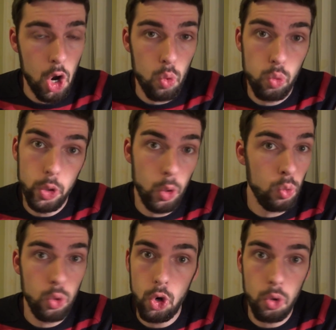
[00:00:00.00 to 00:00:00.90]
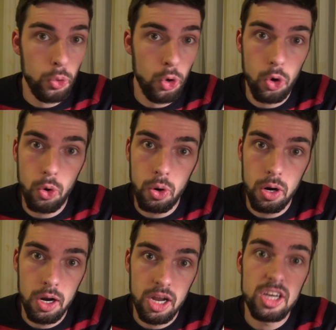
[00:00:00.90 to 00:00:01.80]
woo woo woo,
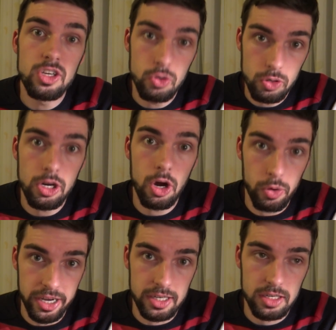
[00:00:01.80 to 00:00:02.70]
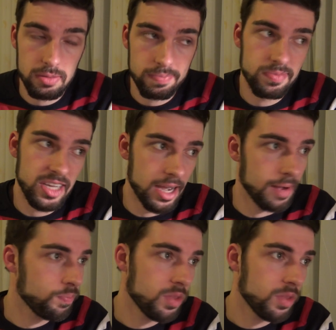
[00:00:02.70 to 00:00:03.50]
you know it. Yeah.